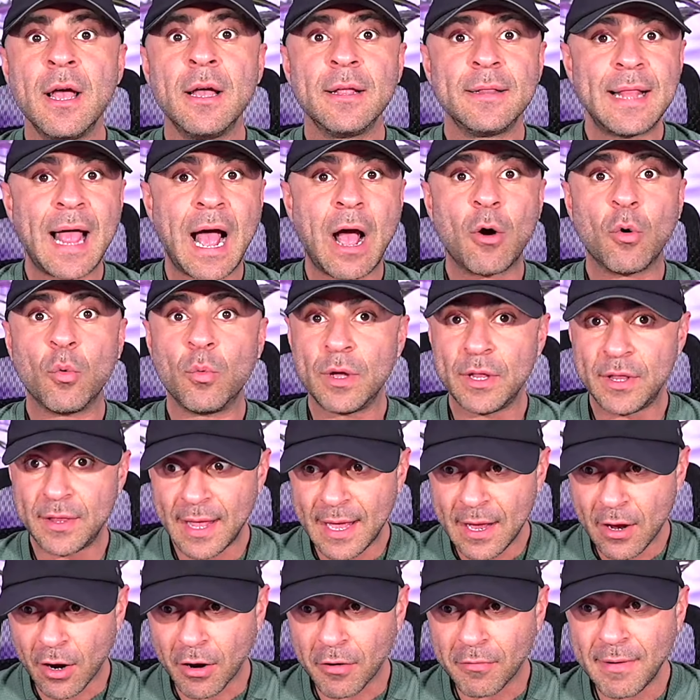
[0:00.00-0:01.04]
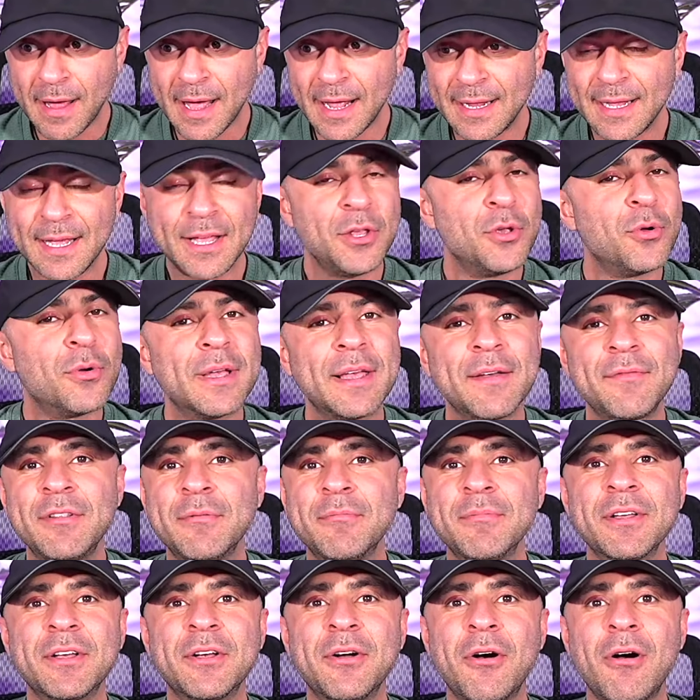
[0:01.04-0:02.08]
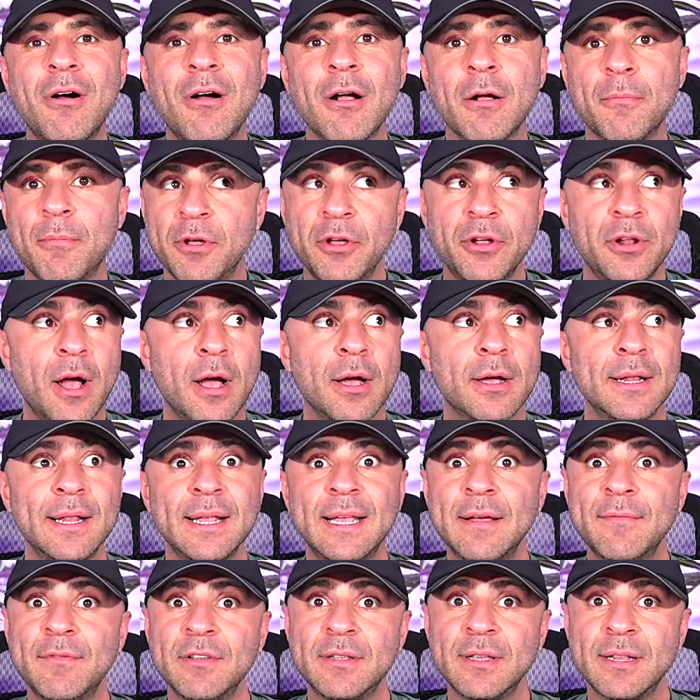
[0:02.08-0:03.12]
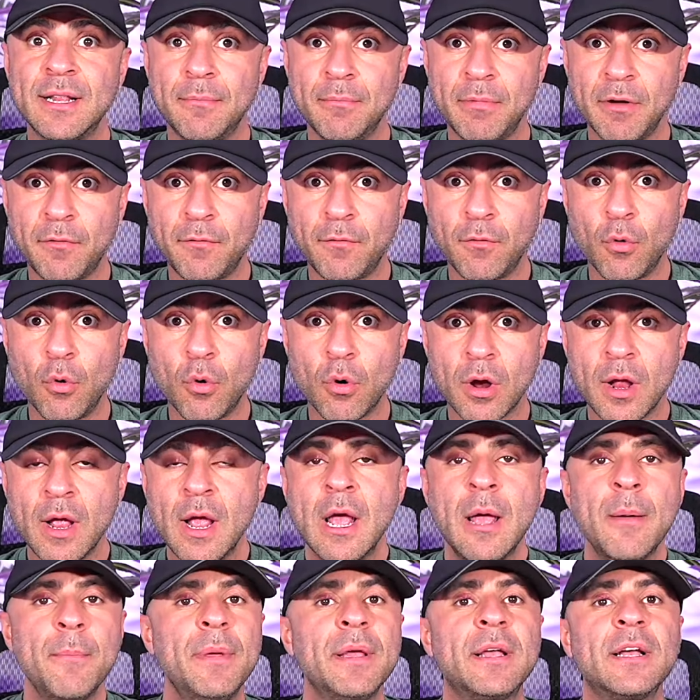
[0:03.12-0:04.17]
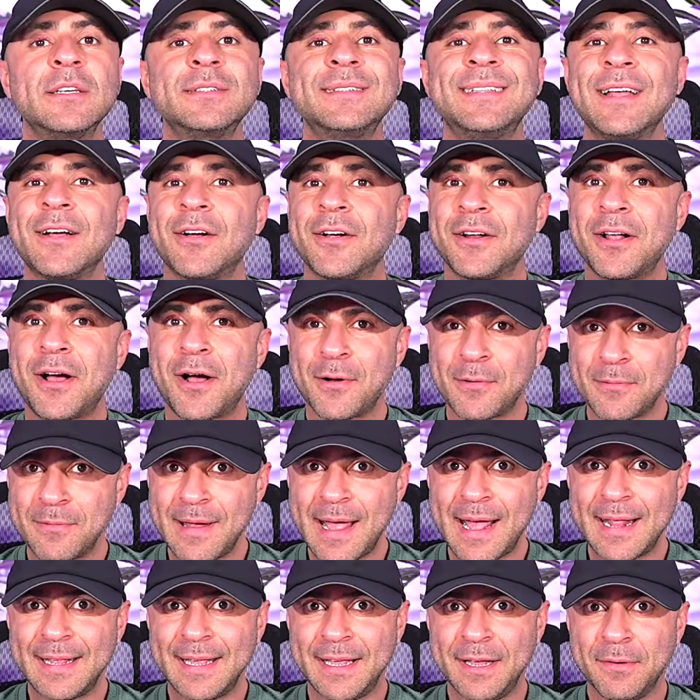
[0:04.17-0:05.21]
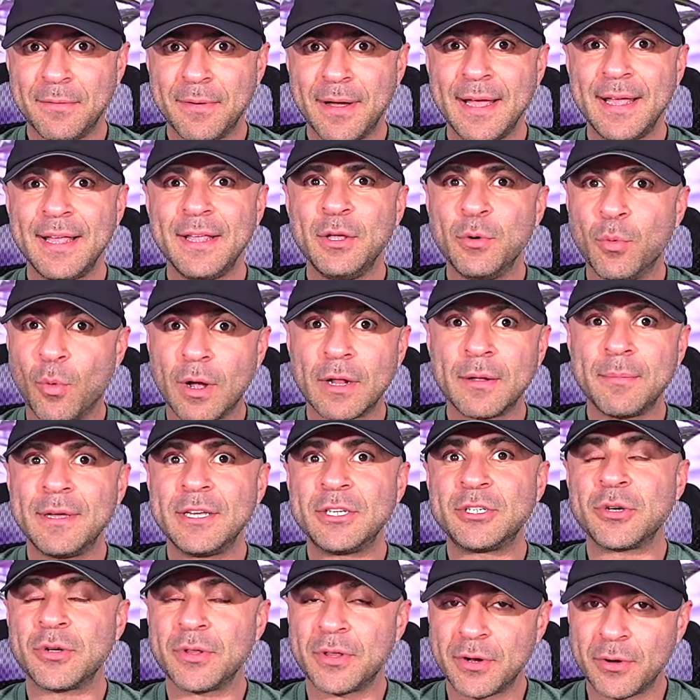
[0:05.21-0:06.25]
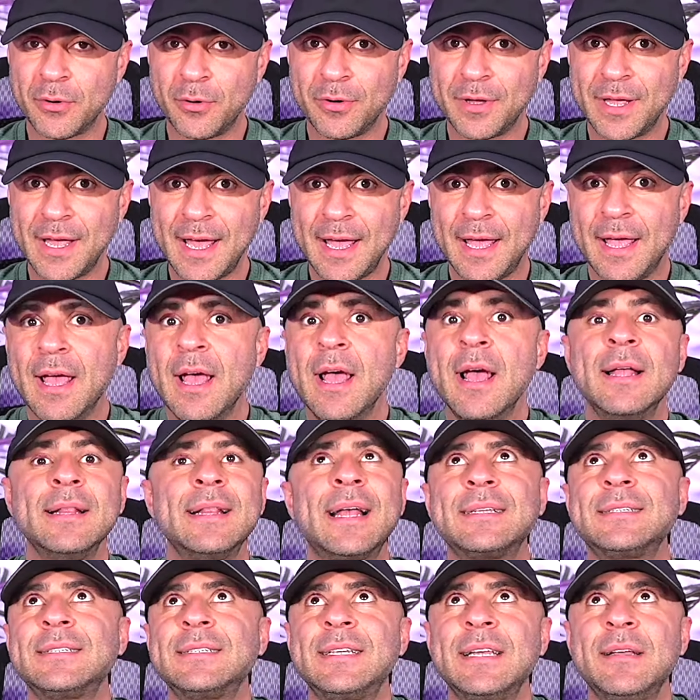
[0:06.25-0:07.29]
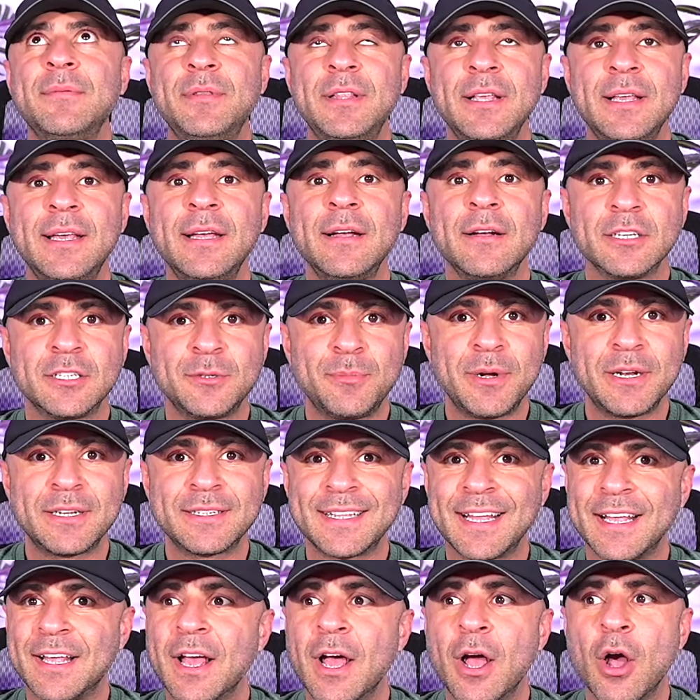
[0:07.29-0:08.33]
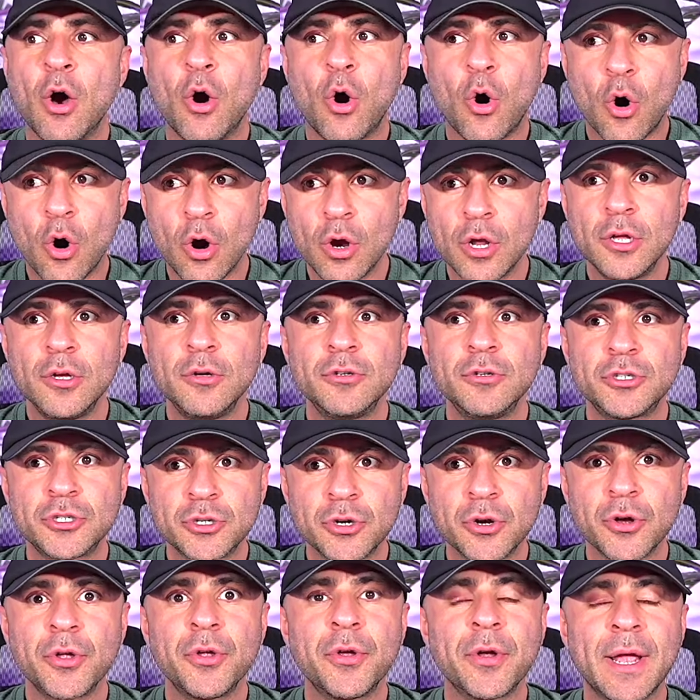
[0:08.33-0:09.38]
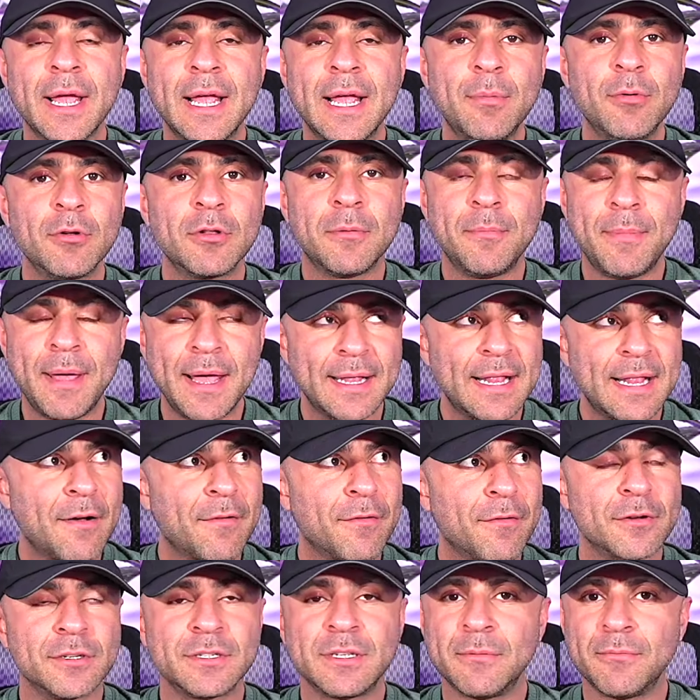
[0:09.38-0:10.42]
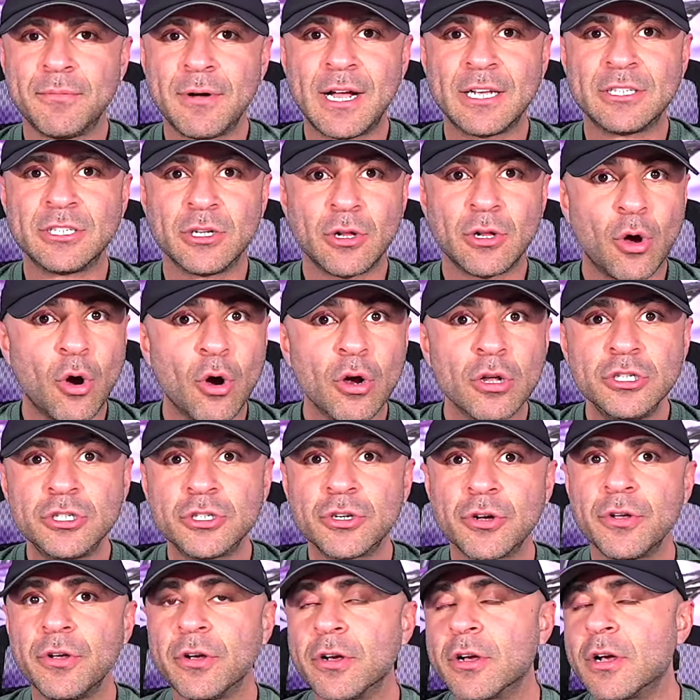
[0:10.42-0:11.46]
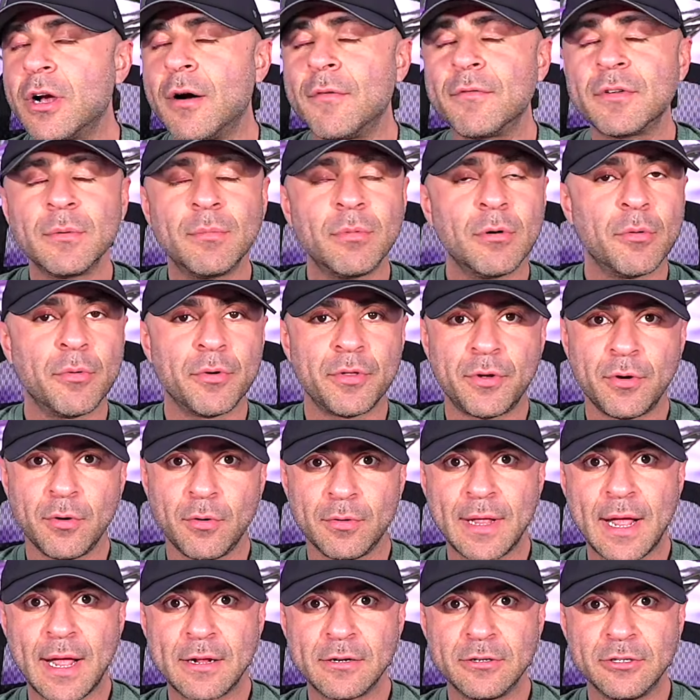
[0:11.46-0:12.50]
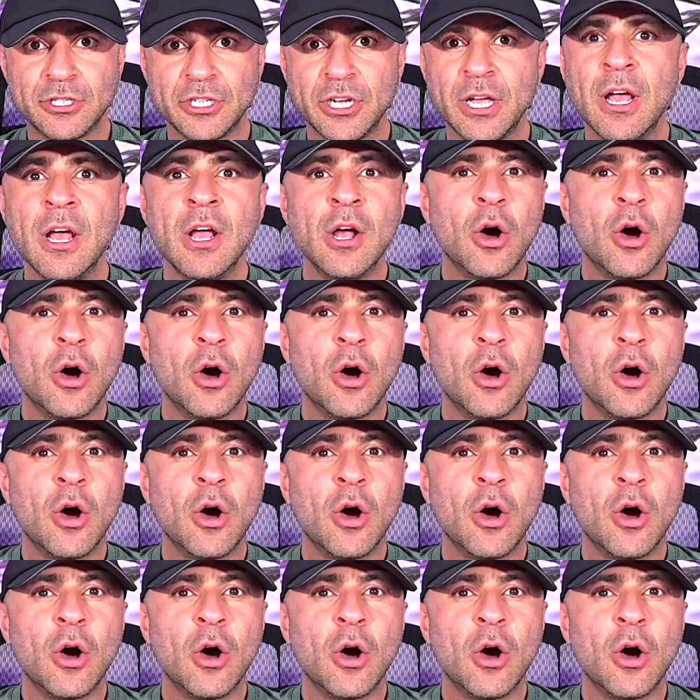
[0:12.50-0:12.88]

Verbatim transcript: Now, when they are ready, you'll give them the car, but you're not going to give it to them before because they are not ready, right? You want to make sure they're okay. That's the same thing here. Spirit's like, are you sure you're able to make that first impression? impression? Are you sure you're comfortable with your own energy?